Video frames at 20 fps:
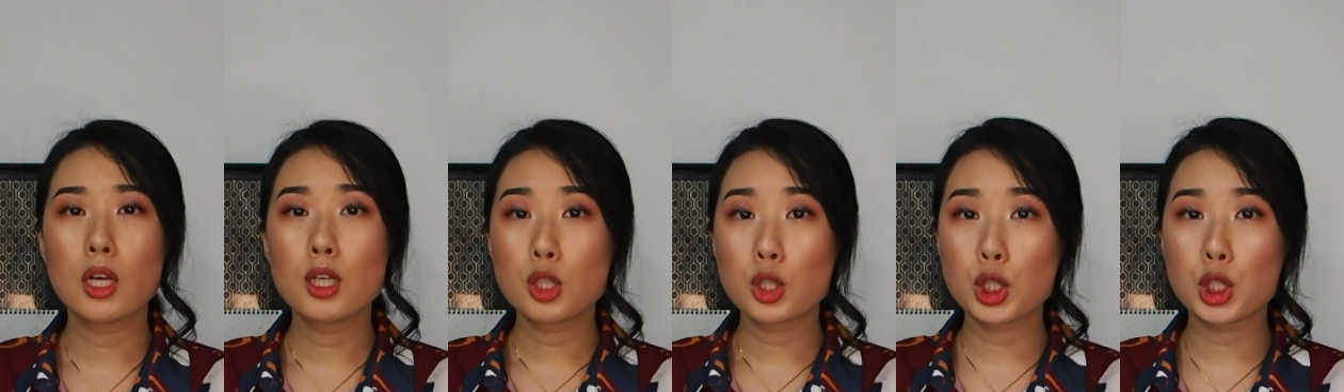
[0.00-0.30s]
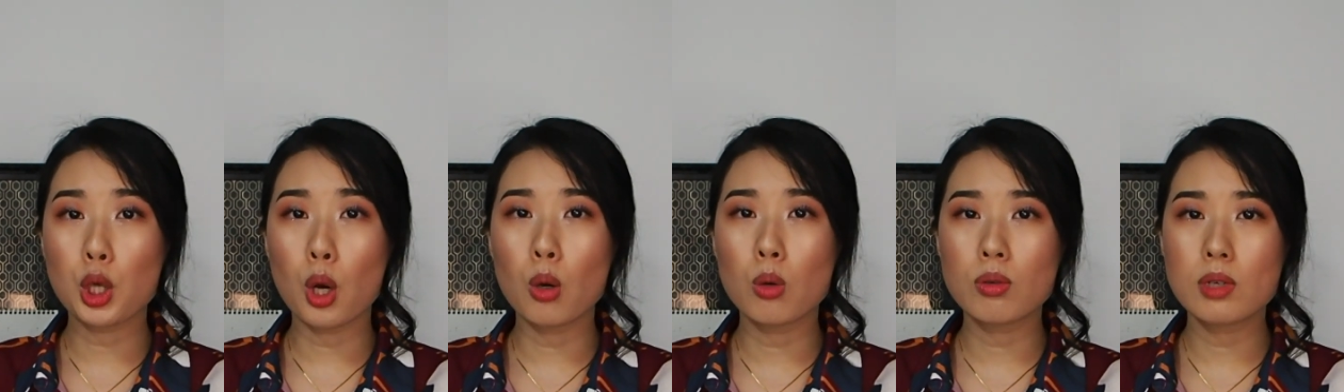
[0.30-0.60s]

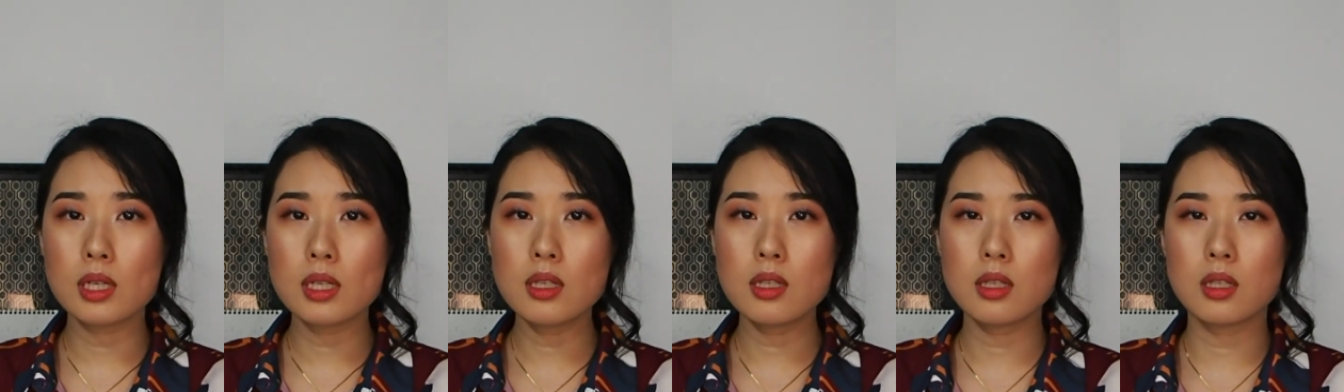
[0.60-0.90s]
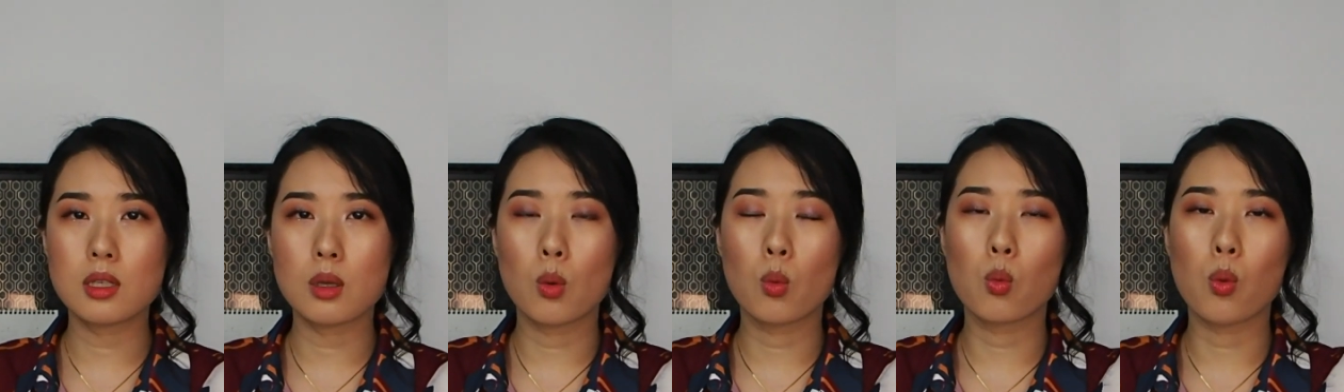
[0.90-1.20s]

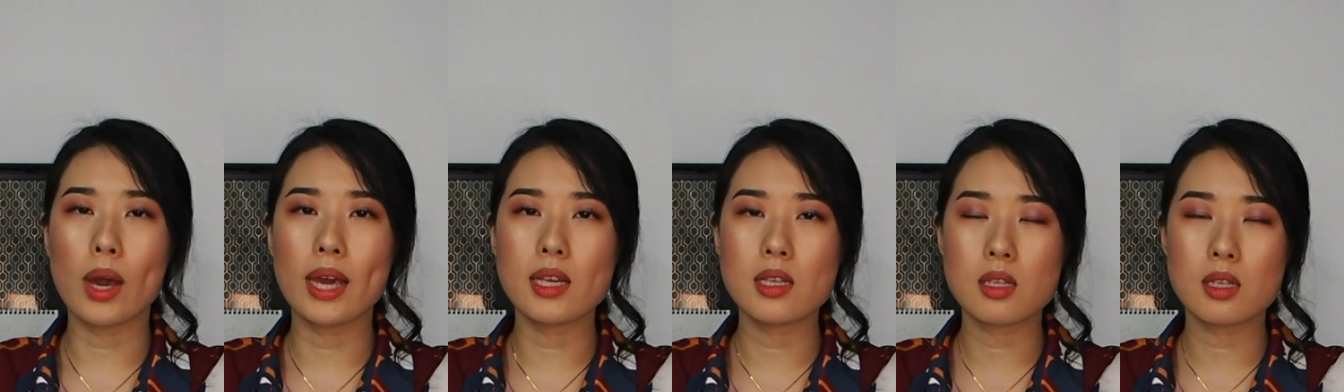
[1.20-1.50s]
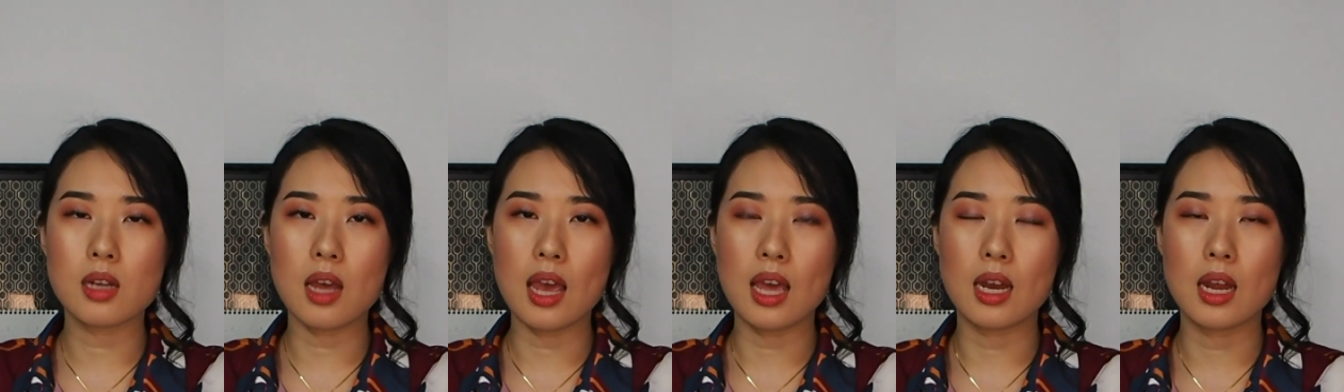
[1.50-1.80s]
shoulders,
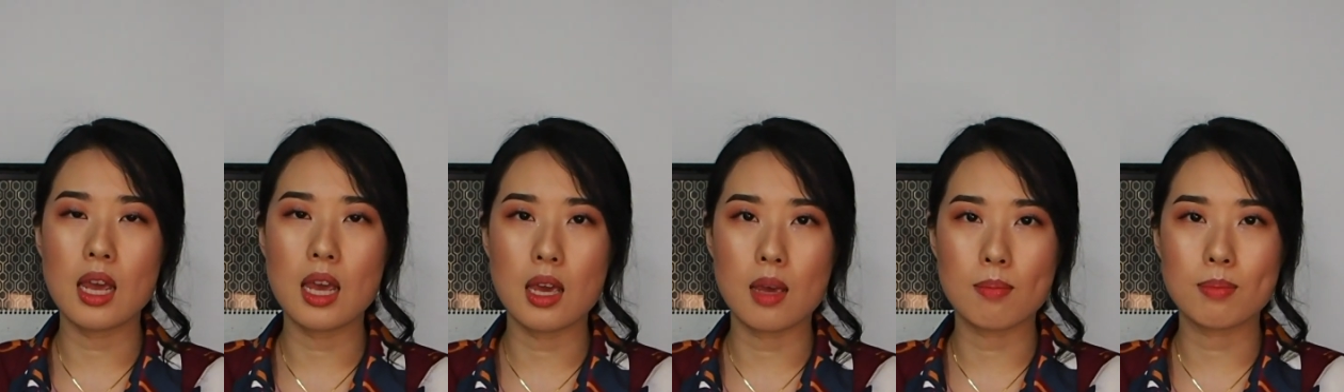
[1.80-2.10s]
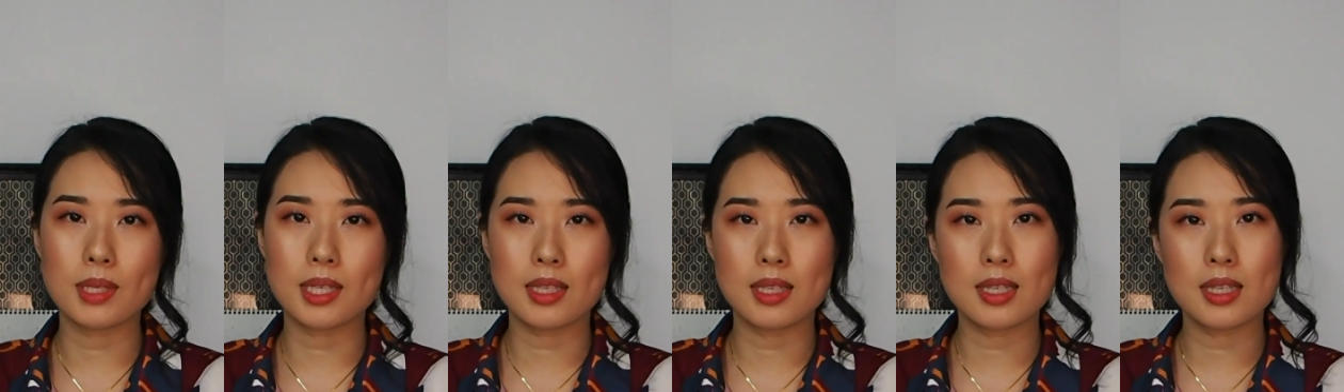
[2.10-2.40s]
waist and
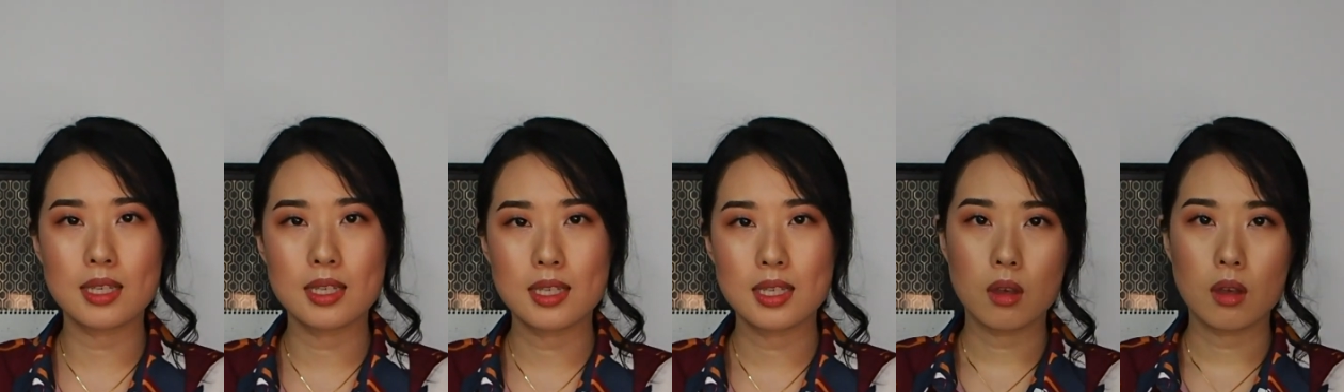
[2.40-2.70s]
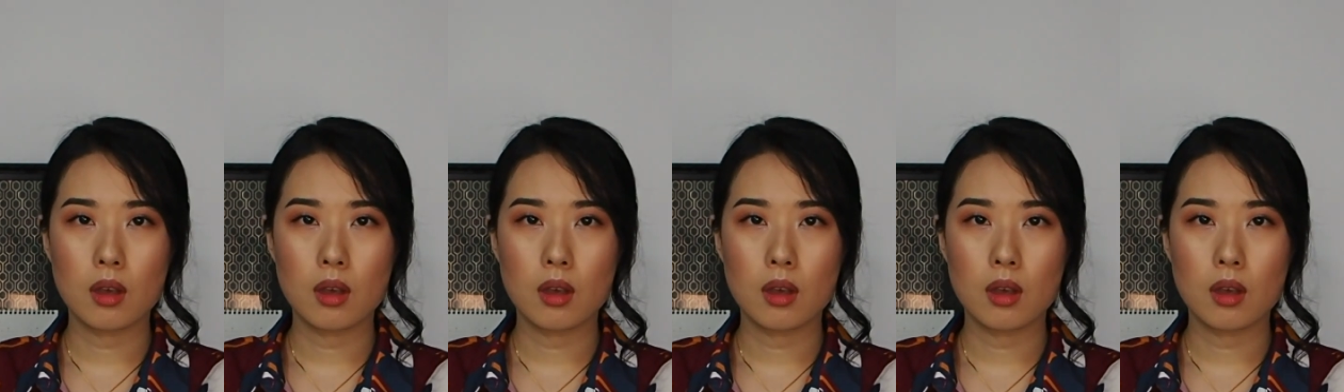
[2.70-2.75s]
hips.